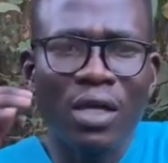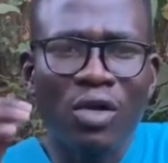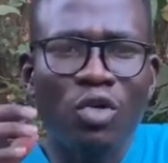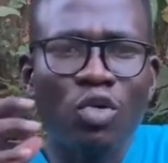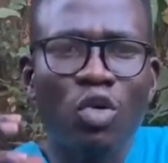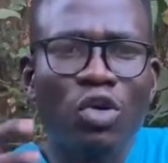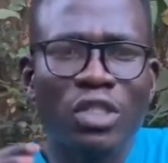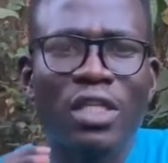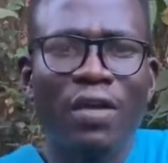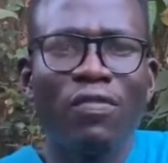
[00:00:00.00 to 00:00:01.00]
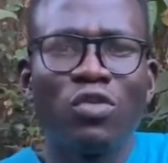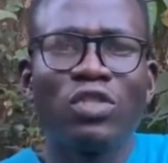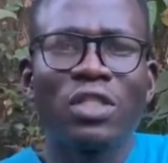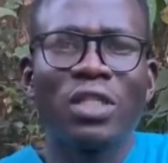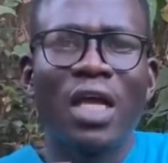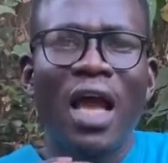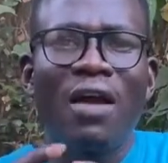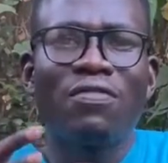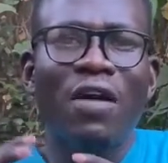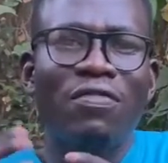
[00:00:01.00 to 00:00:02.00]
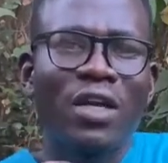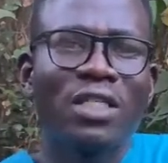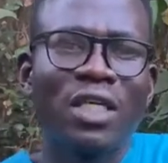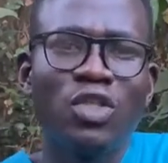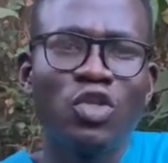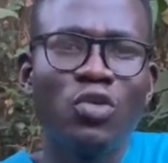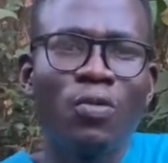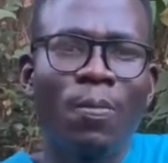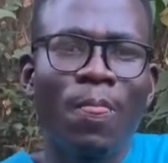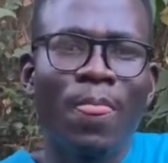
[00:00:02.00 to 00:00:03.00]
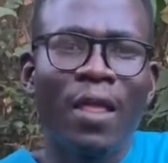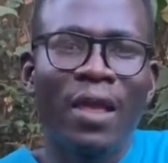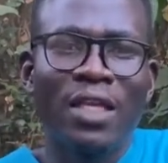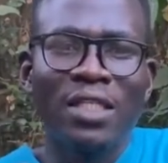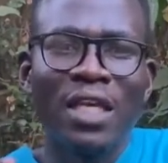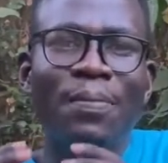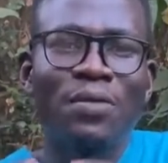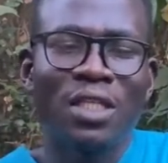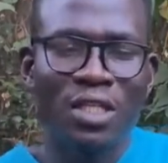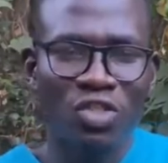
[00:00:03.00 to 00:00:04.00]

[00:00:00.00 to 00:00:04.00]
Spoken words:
glucose levels have affected you is kept in